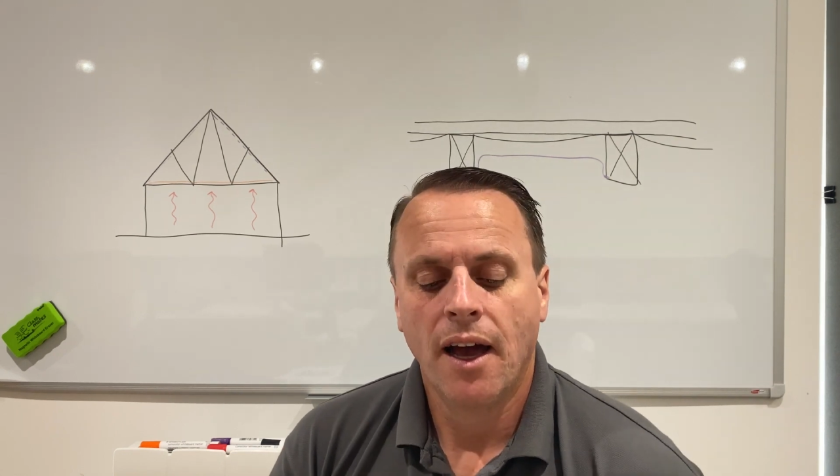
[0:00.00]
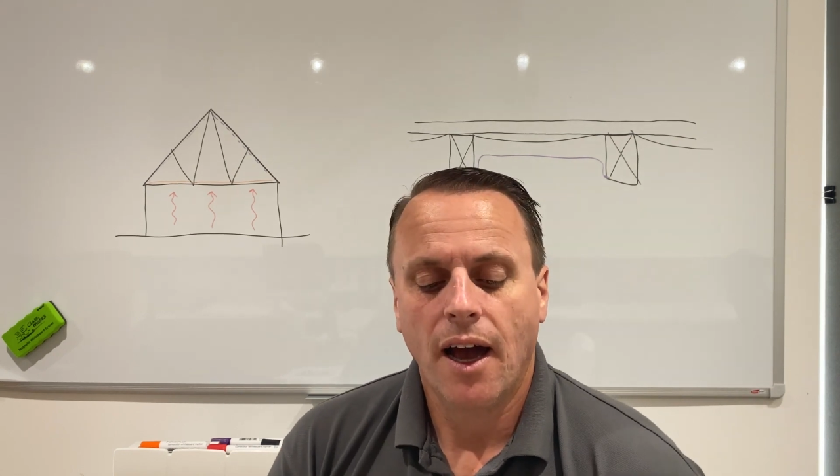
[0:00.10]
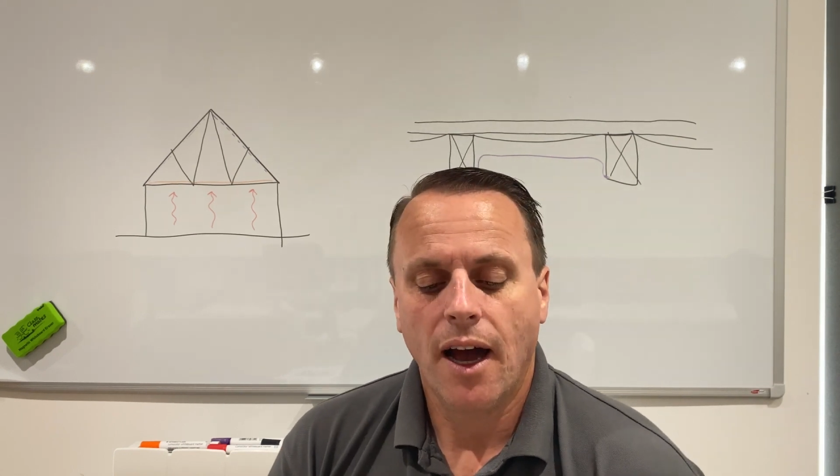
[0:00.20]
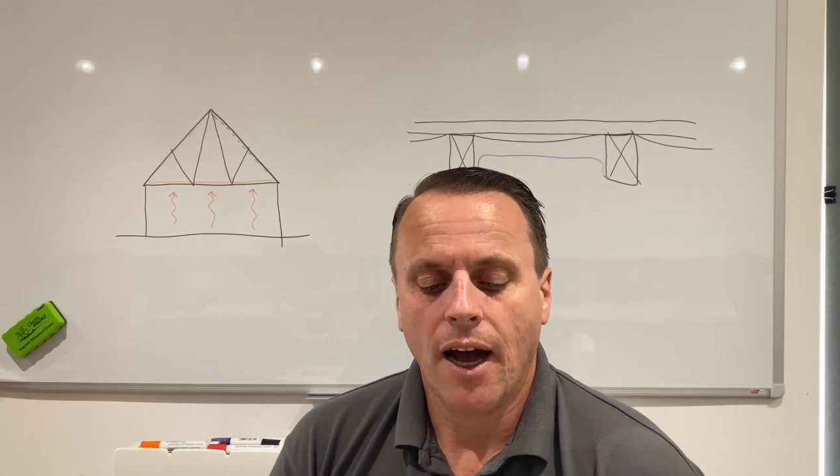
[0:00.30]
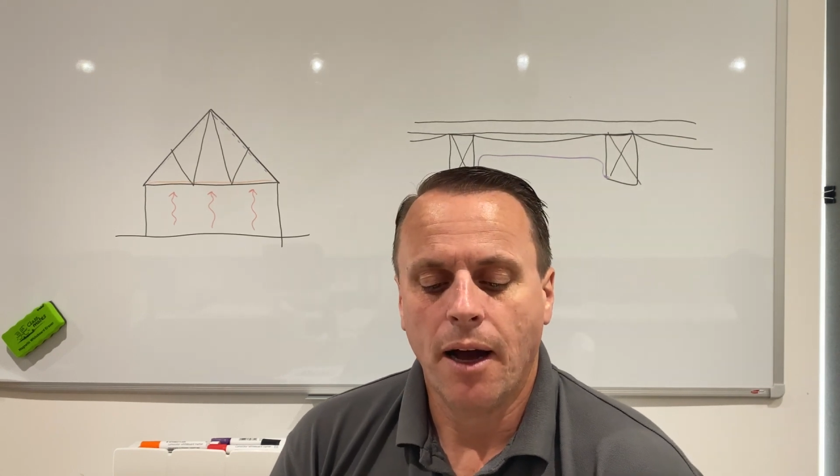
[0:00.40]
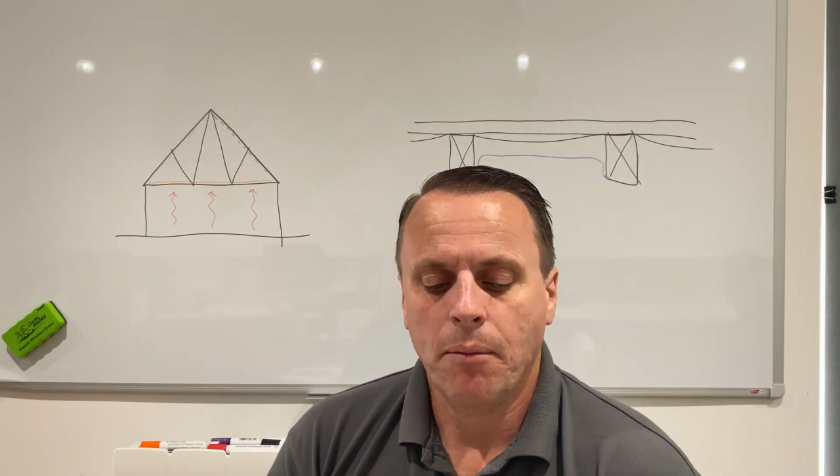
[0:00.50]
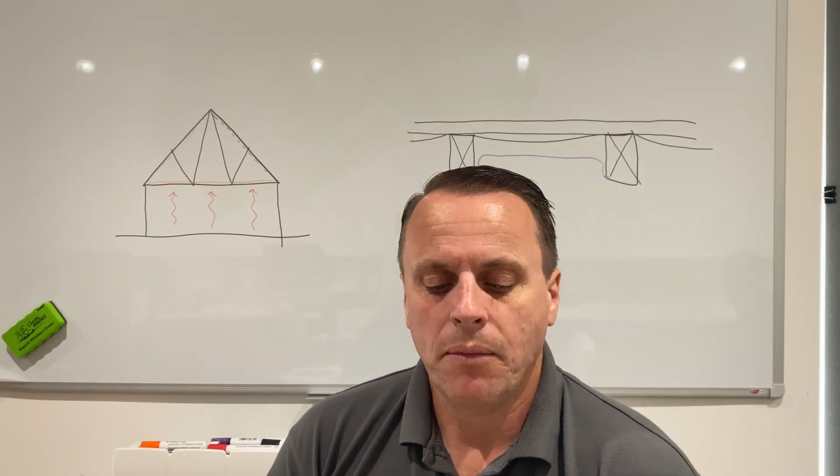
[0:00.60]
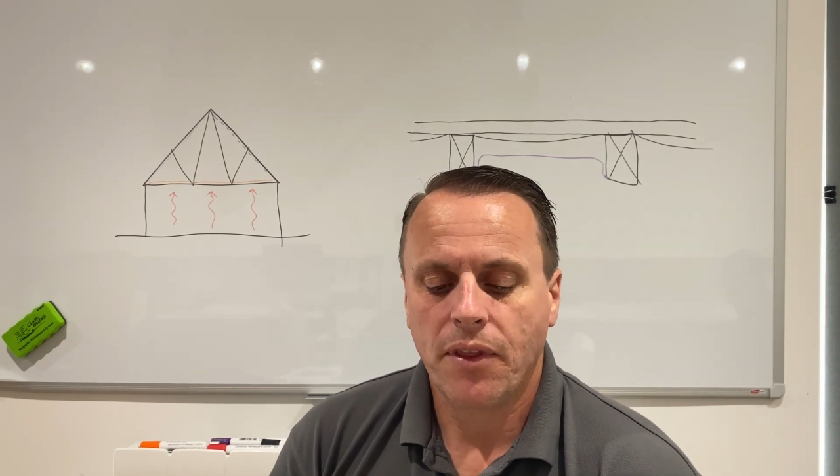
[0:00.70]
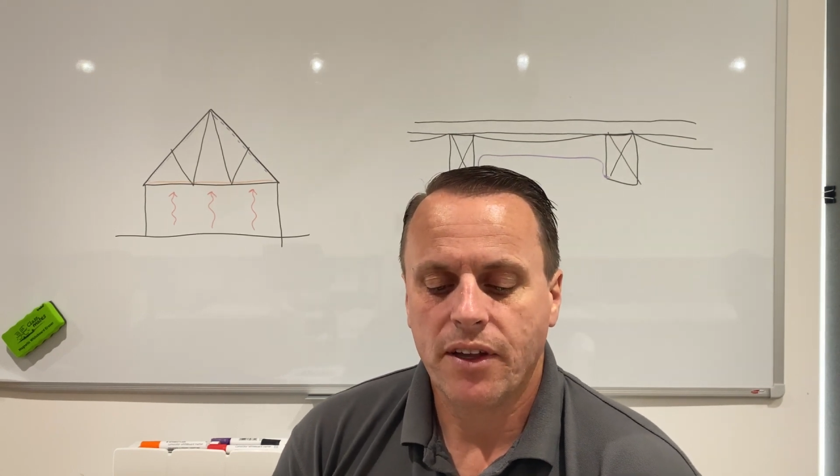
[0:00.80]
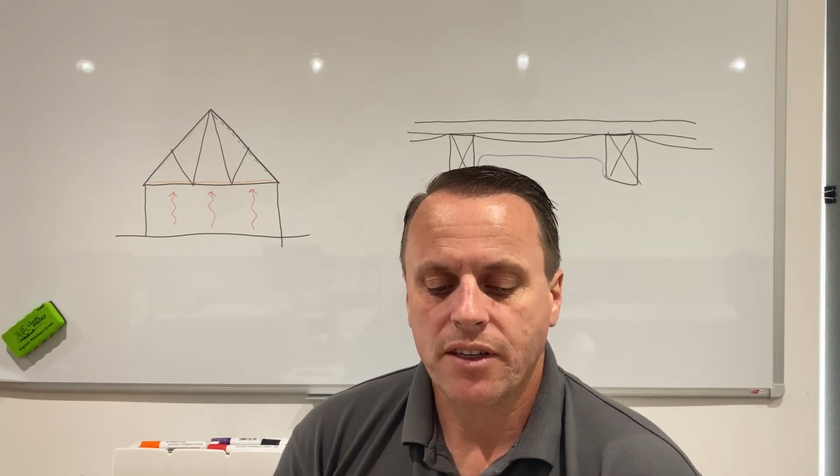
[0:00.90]

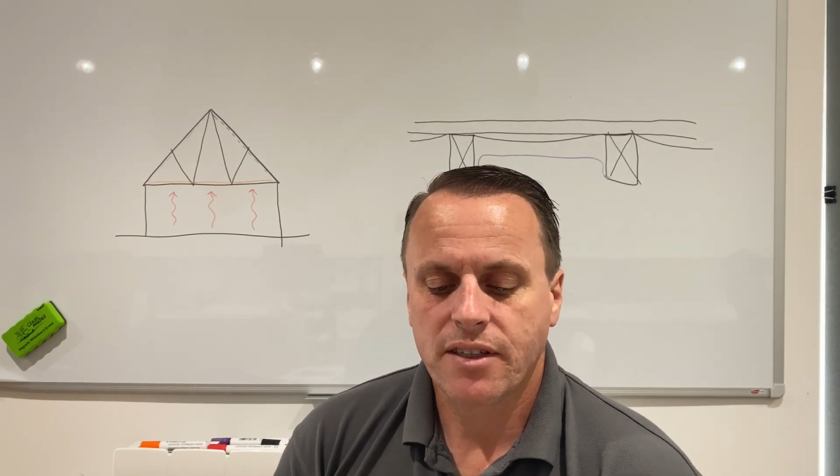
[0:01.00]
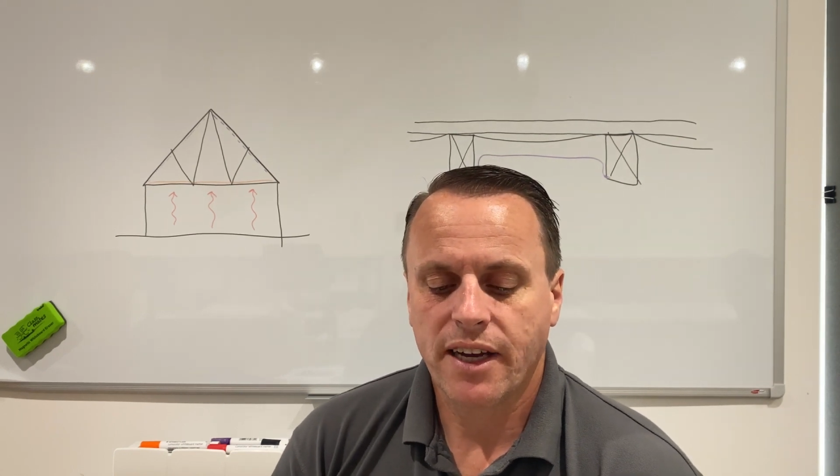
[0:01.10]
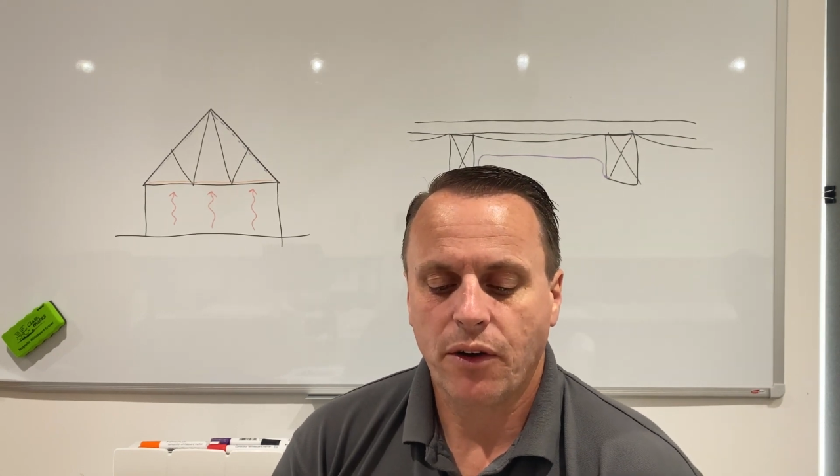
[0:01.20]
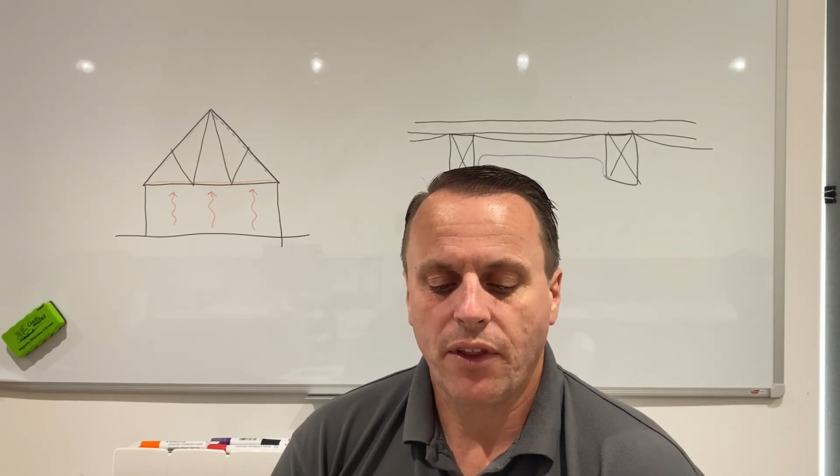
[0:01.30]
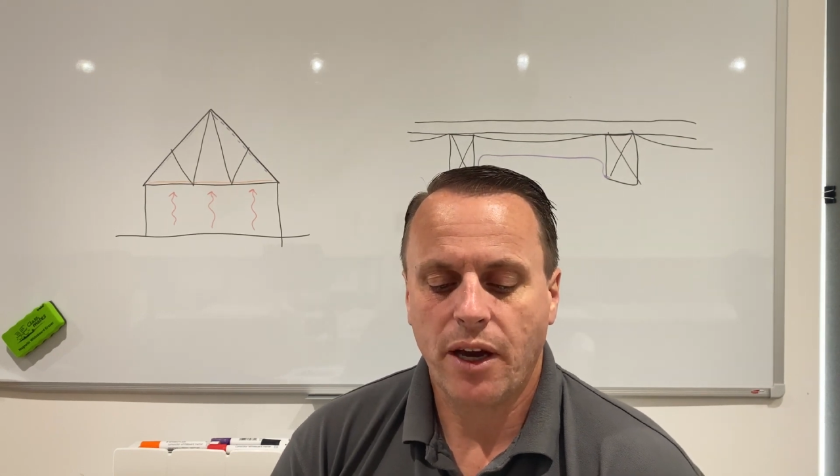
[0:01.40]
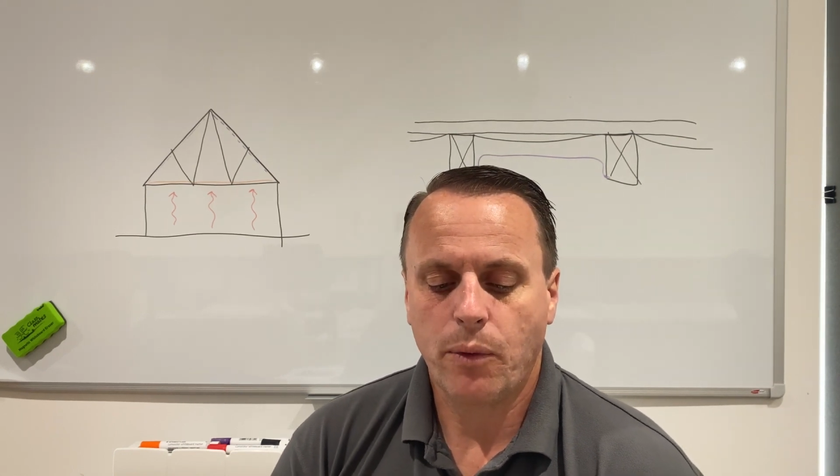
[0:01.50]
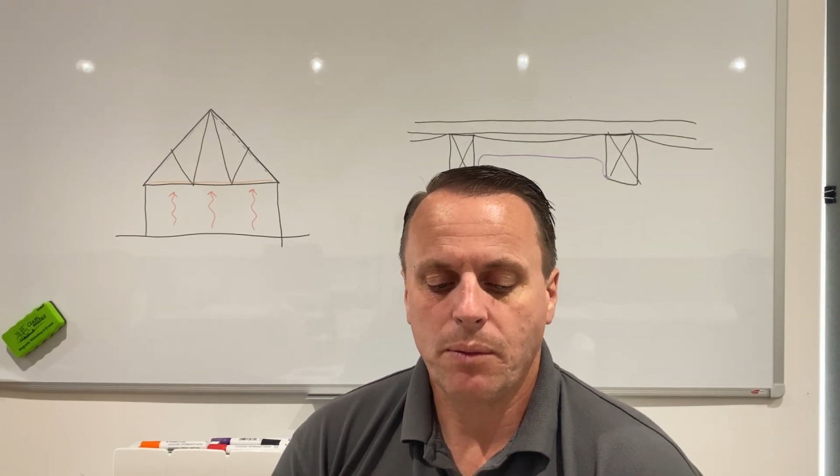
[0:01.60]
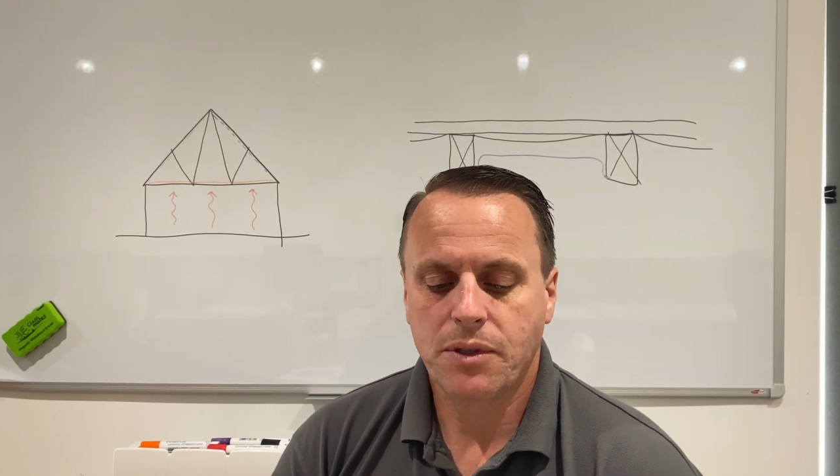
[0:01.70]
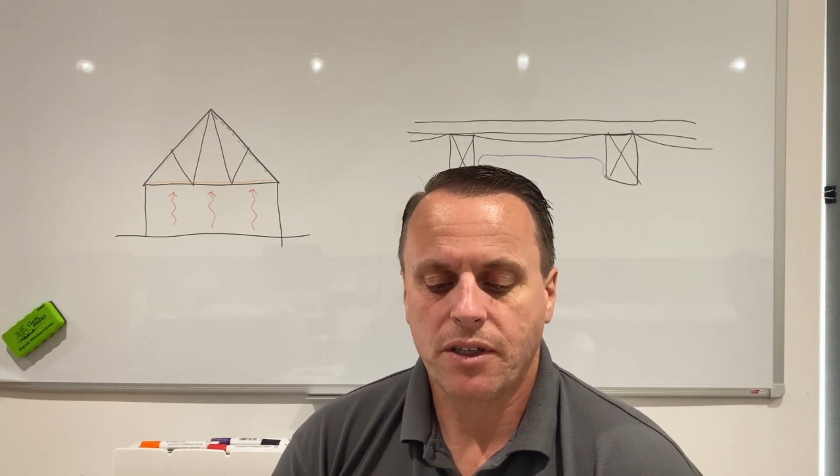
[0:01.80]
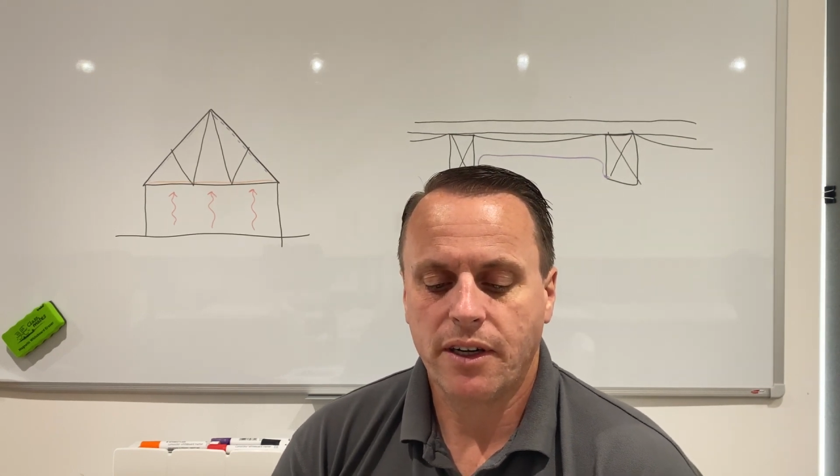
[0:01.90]
that say on their
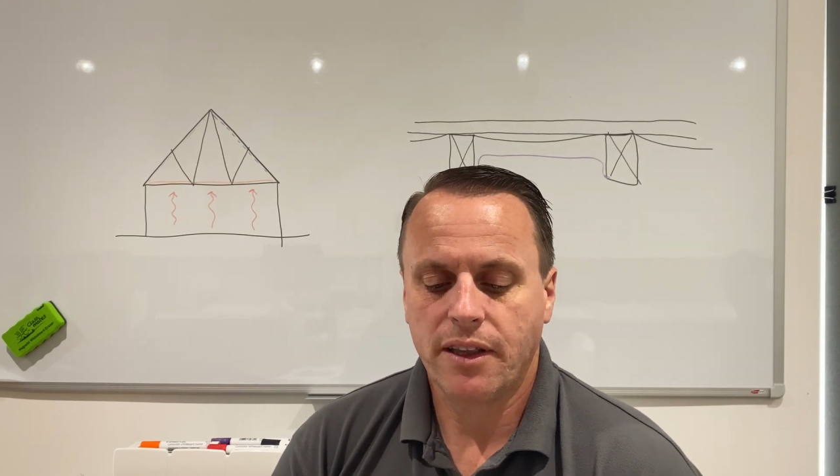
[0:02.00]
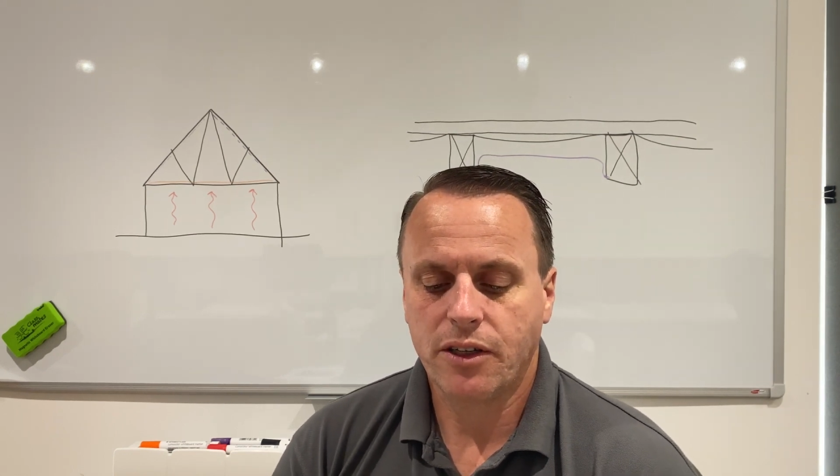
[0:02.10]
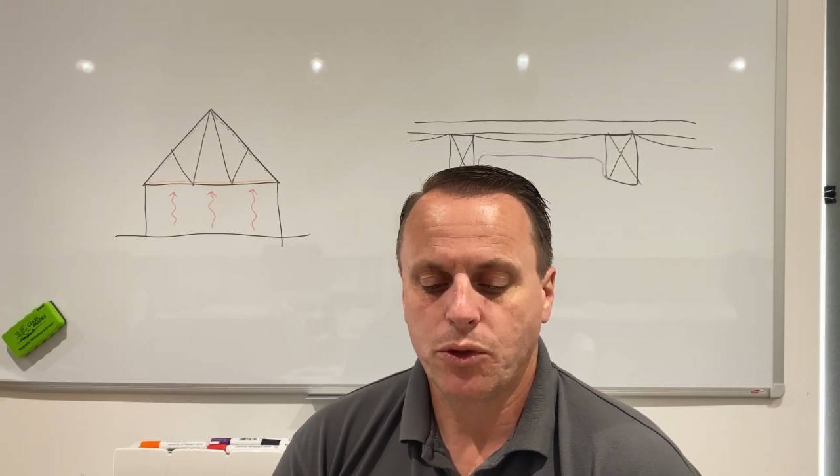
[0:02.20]
website that